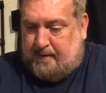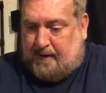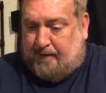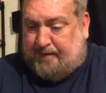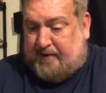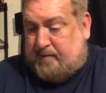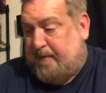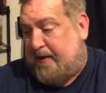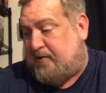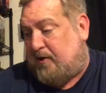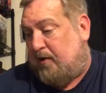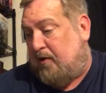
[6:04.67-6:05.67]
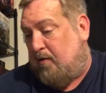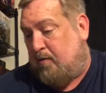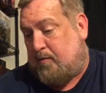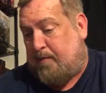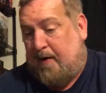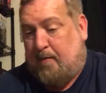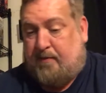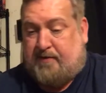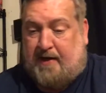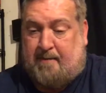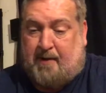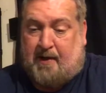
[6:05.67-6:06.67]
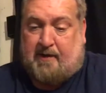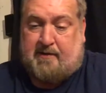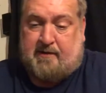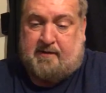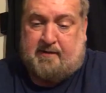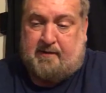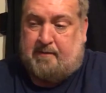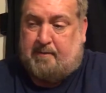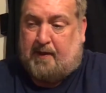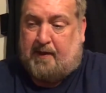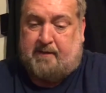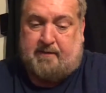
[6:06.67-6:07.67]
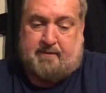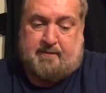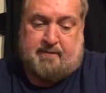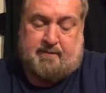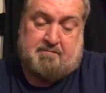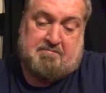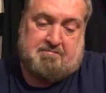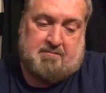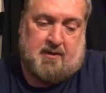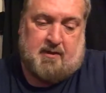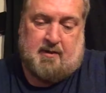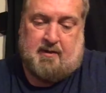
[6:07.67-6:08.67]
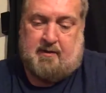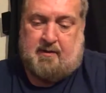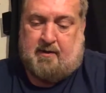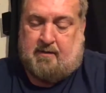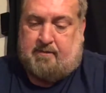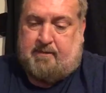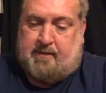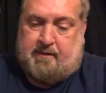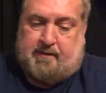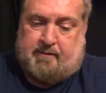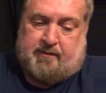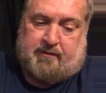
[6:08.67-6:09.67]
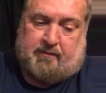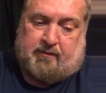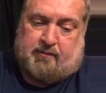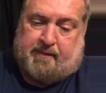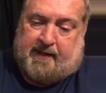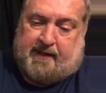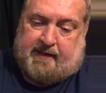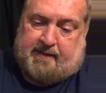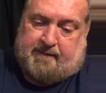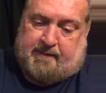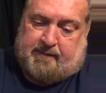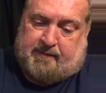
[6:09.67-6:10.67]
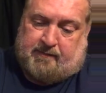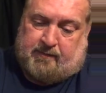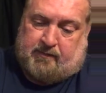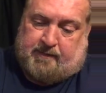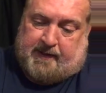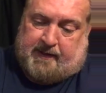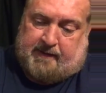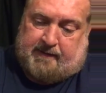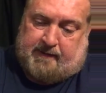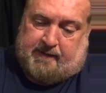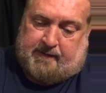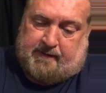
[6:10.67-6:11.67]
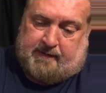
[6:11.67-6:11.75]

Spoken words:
I thought the expansion alone was probably worth $10, but no, put the rules back in. Put the rules back in there.